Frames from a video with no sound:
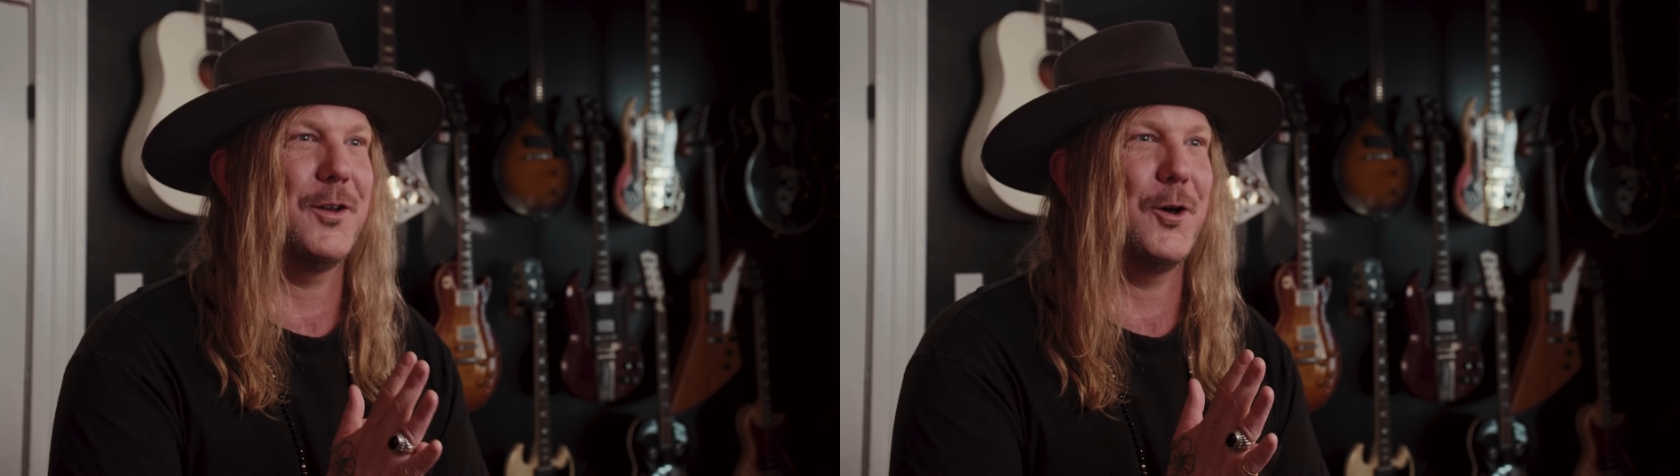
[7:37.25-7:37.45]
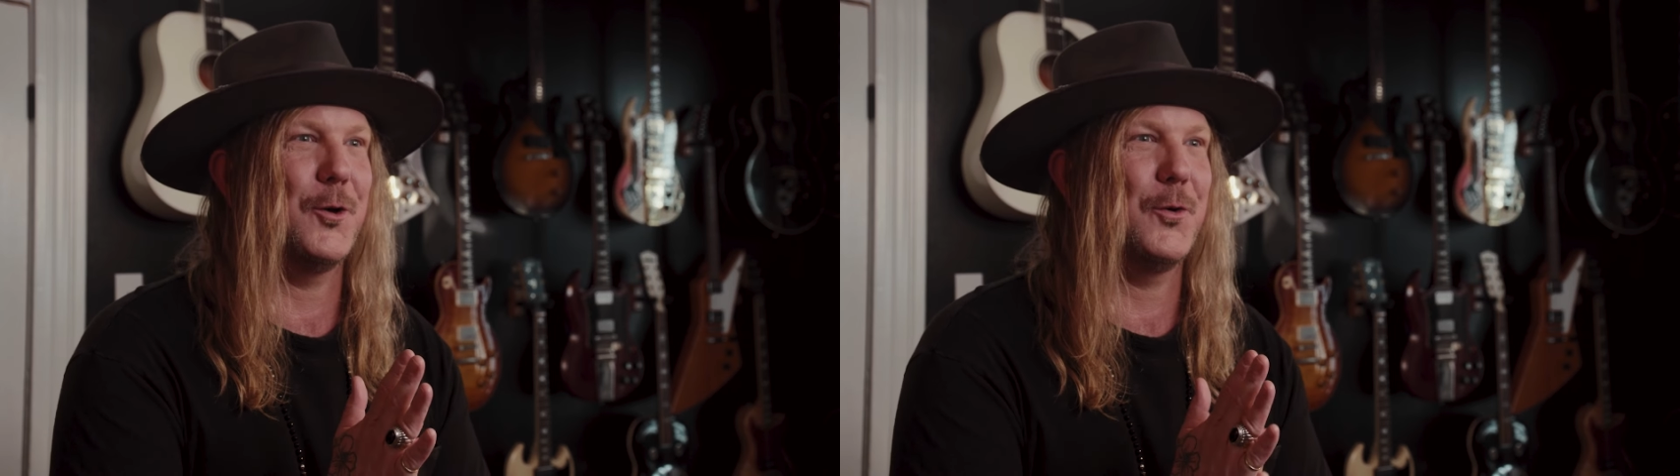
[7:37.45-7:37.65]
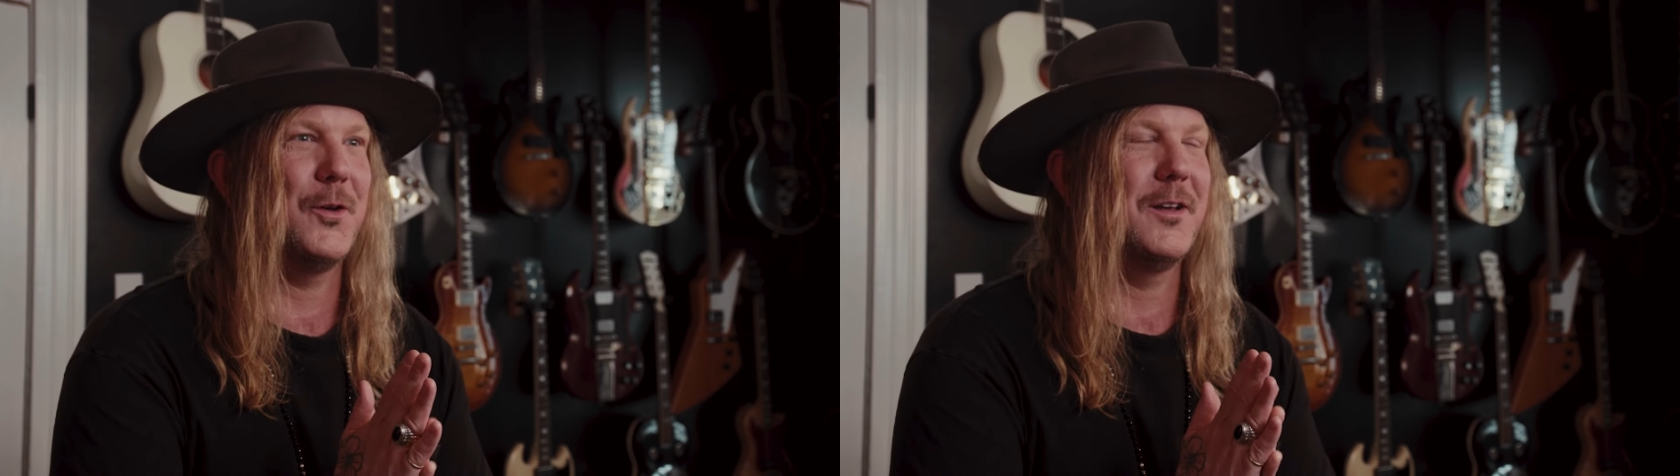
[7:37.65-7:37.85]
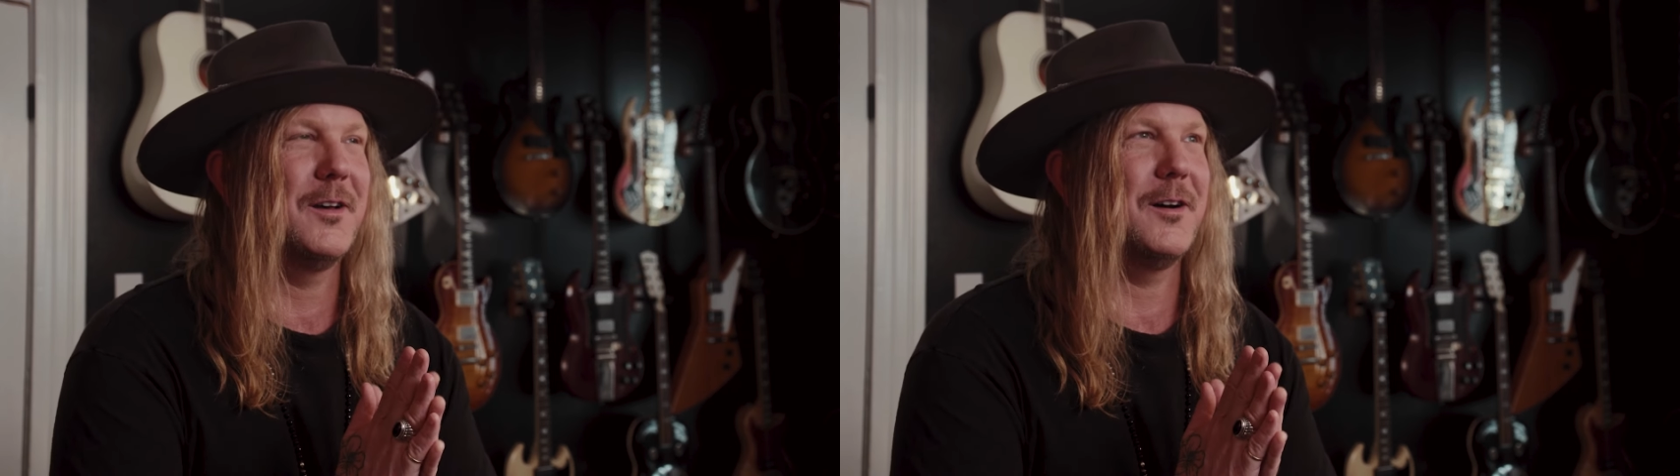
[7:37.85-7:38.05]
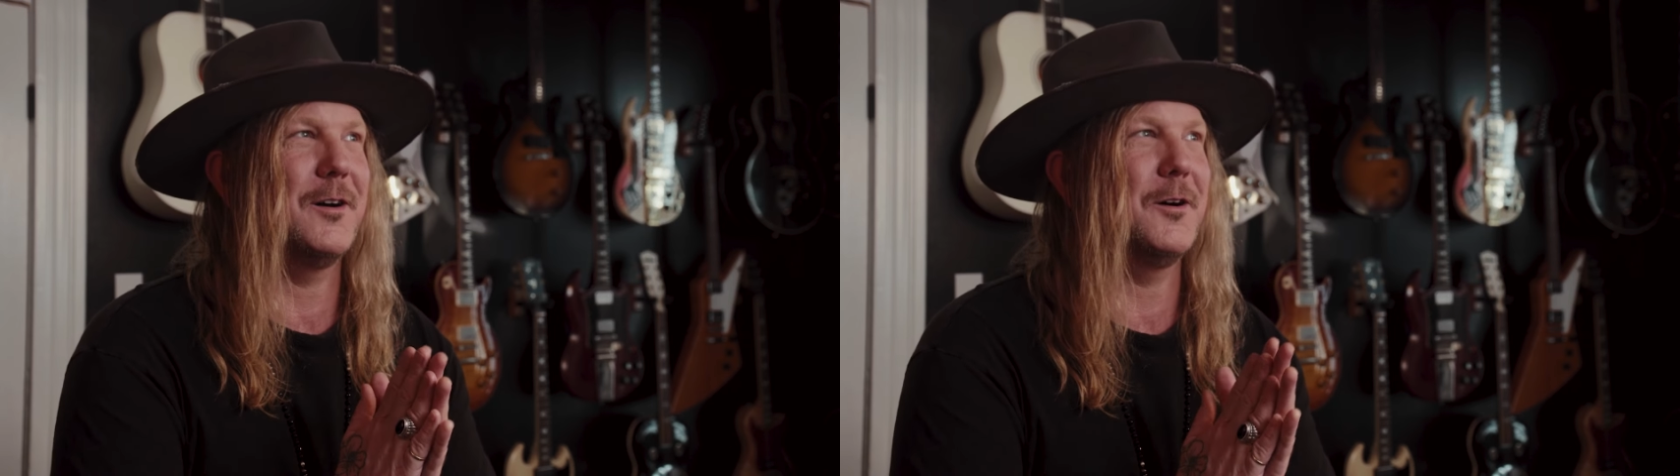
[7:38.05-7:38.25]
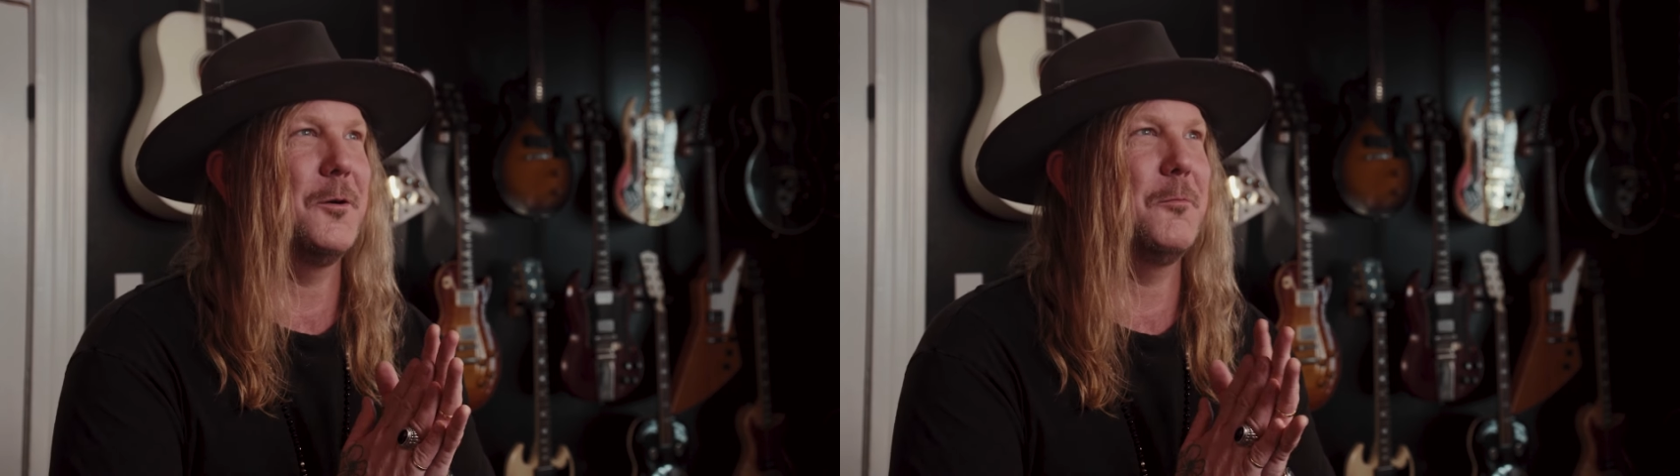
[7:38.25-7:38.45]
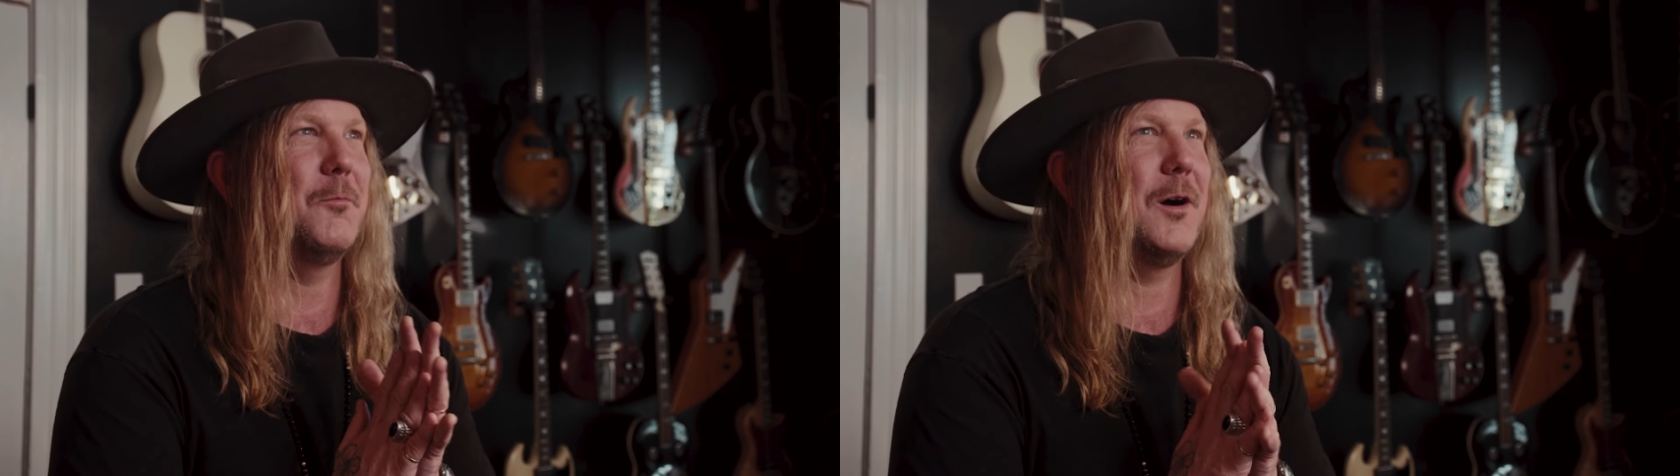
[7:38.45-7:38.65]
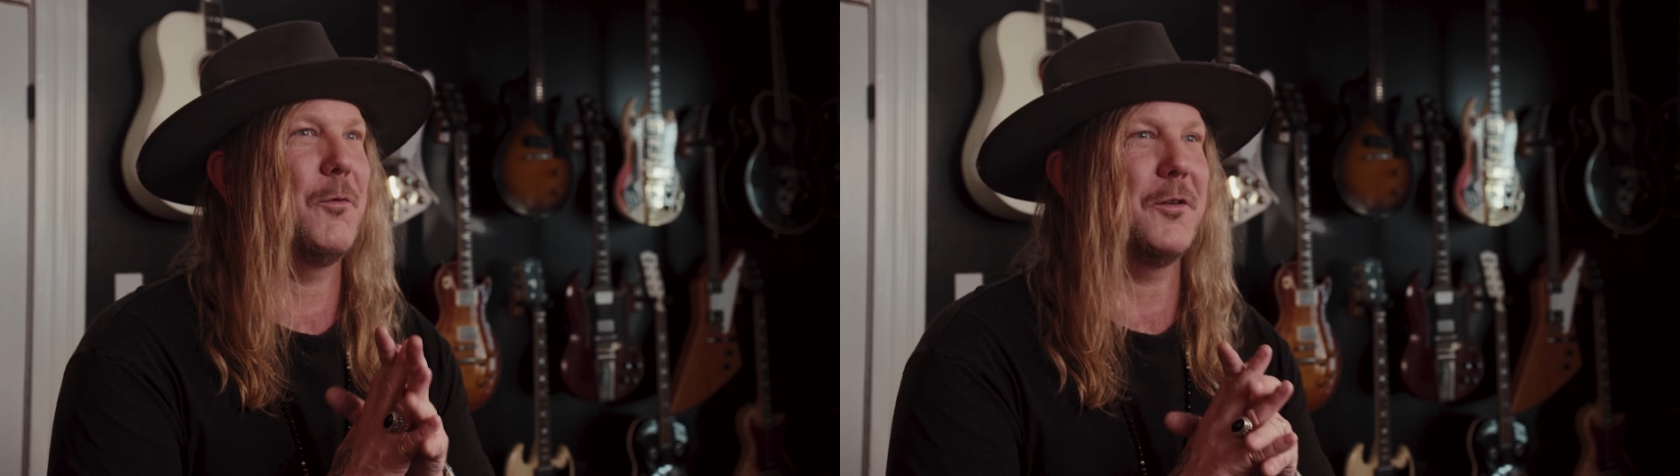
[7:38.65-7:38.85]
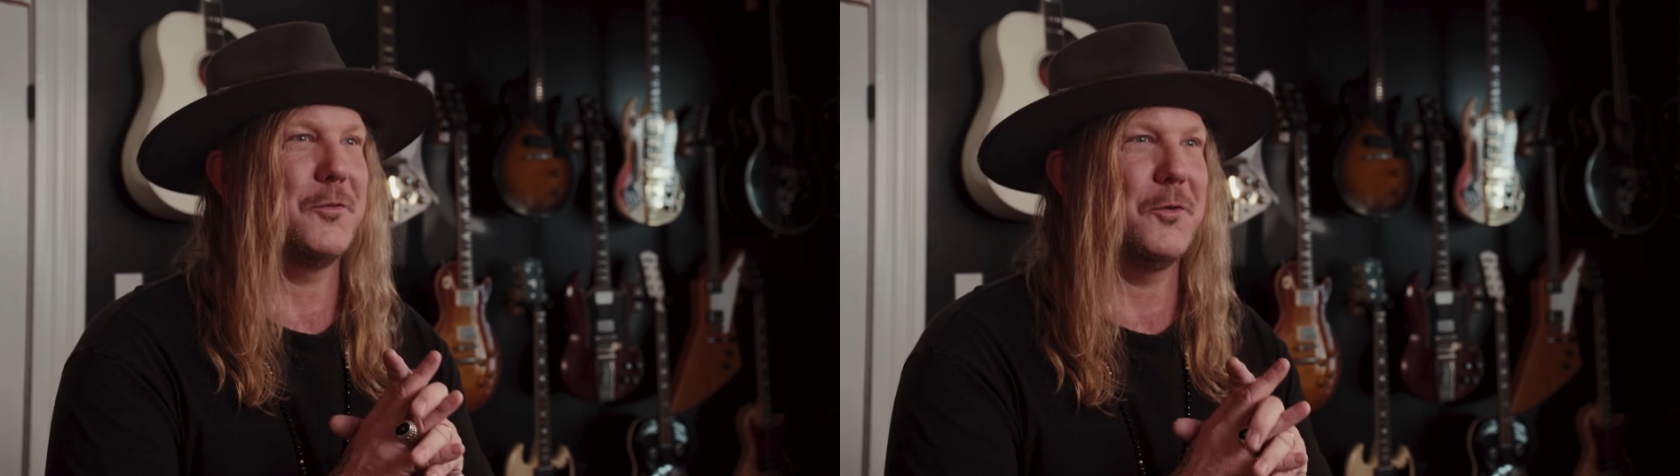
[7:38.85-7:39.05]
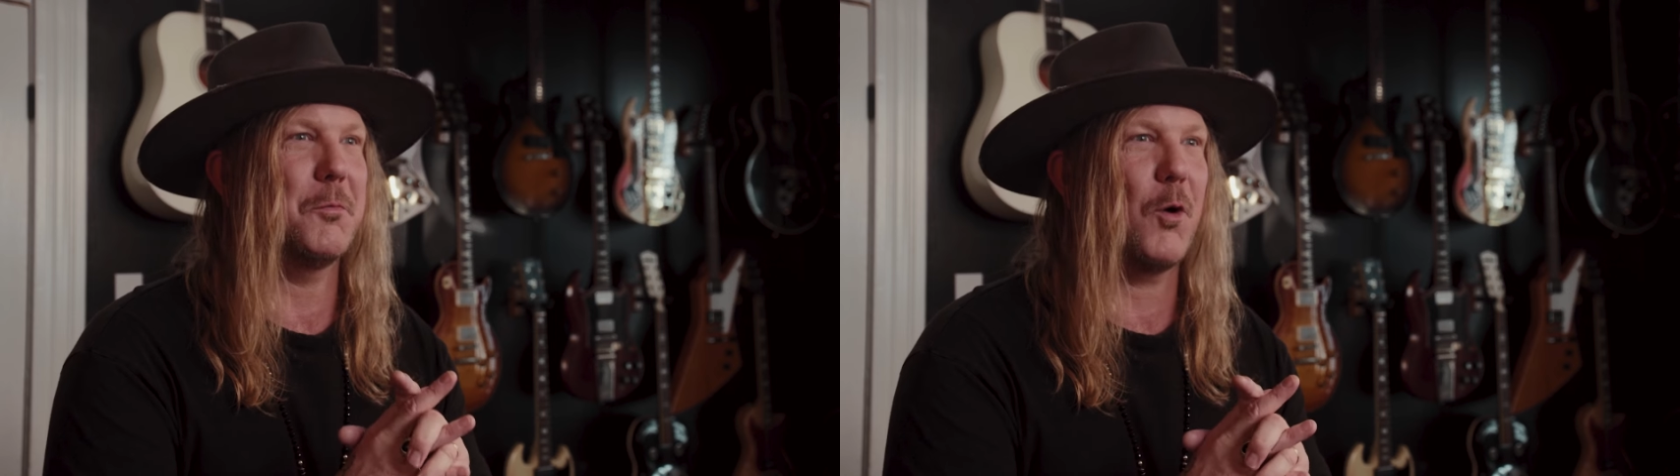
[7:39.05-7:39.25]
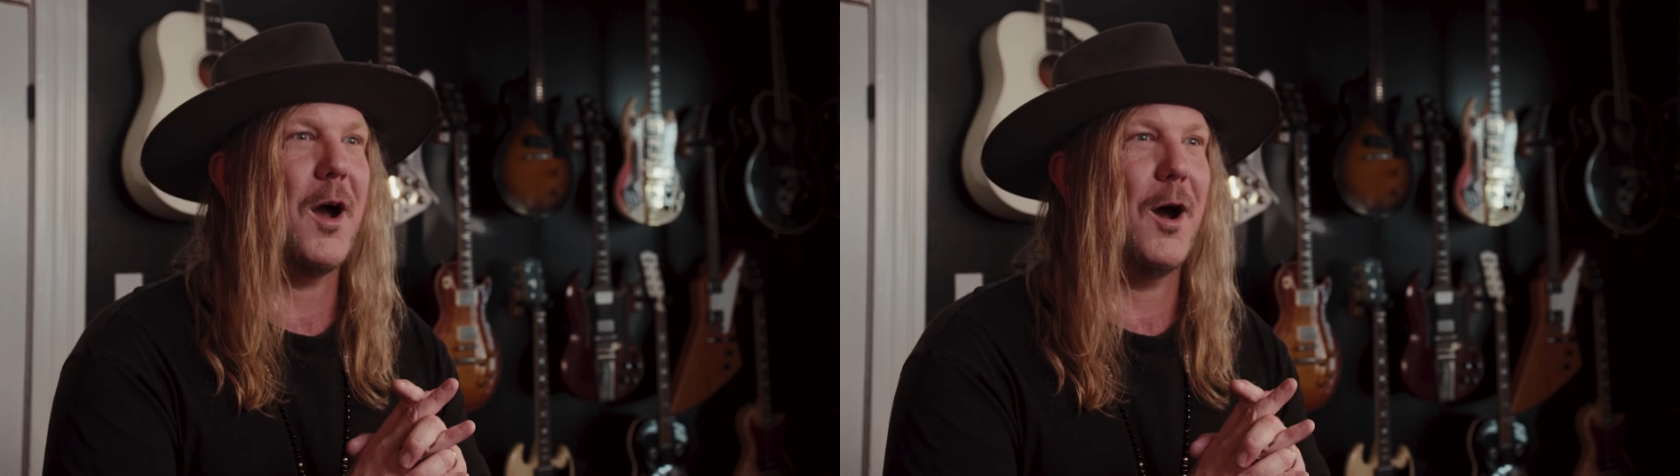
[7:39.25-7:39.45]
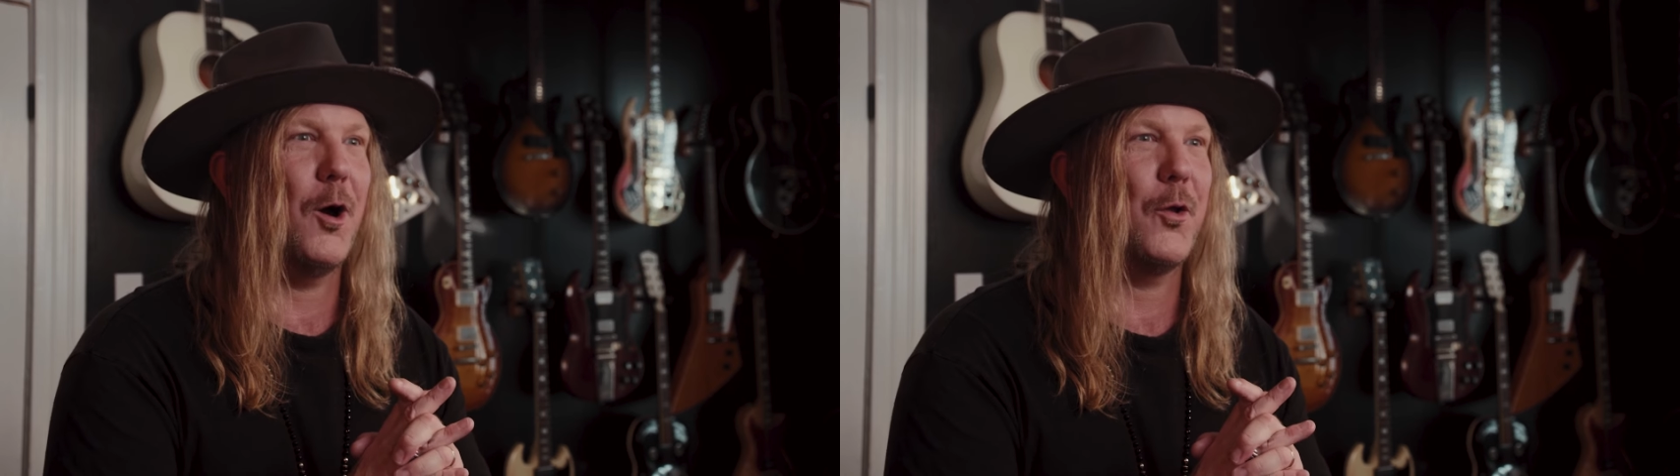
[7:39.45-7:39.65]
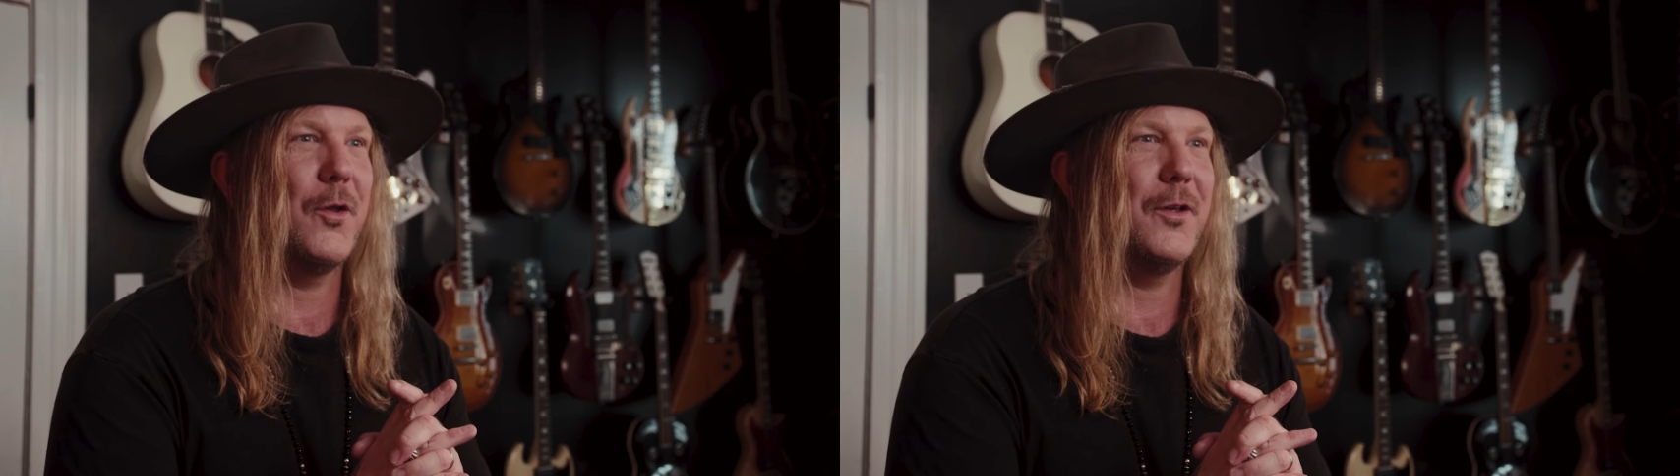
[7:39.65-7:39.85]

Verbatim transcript: You know, um, I want to do you proud.